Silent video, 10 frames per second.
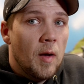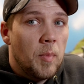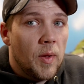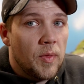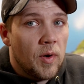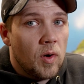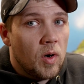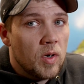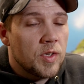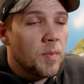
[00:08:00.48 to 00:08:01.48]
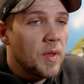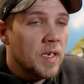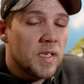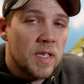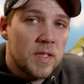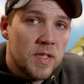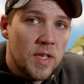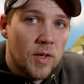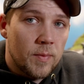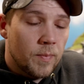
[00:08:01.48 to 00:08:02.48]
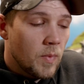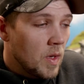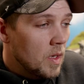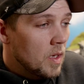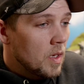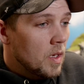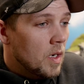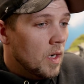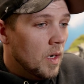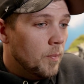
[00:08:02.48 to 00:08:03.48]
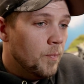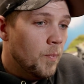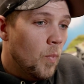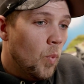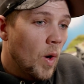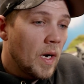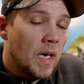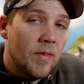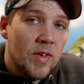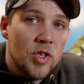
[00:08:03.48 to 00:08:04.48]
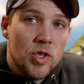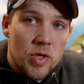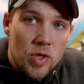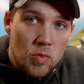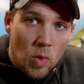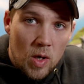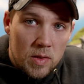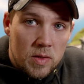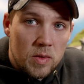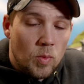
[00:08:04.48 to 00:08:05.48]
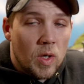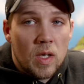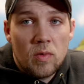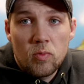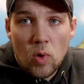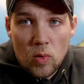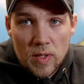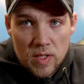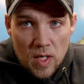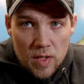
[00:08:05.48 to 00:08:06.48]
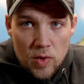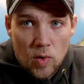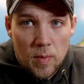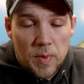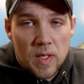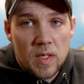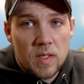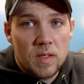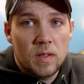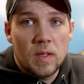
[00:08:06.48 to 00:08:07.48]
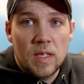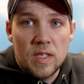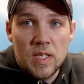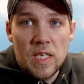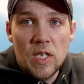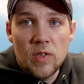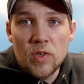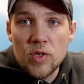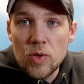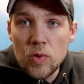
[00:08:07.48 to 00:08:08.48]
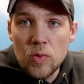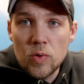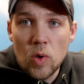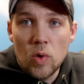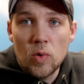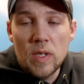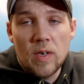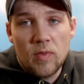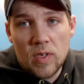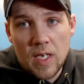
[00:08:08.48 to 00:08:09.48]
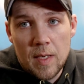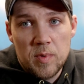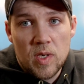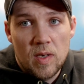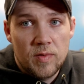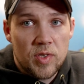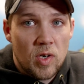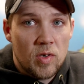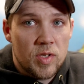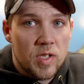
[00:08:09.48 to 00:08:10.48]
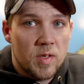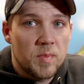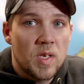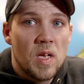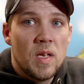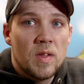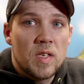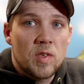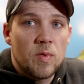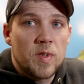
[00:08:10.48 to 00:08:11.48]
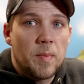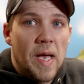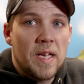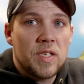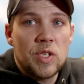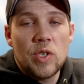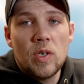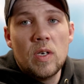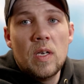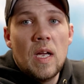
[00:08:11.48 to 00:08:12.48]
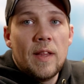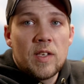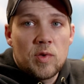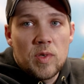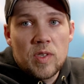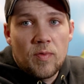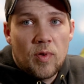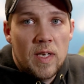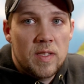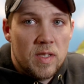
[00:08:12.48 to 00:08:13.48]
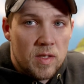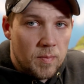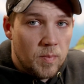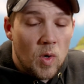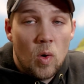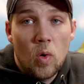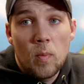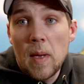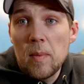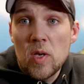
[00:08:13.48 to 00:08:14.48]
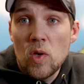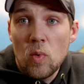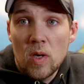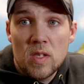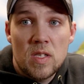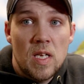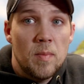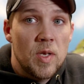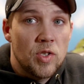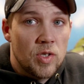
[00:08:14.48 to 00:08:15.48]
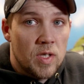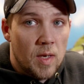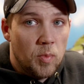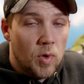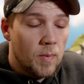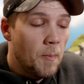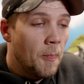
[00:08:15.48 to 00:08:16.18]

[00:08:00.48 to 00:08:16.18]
But there are some things to consider. What kind of engine do you want? What kind of rolling stock do you want? Because, like you see here, there's two totally different types of starter systems. This one's a passenger, and this one is a freight system. Or maybe do you want a steam engine type one?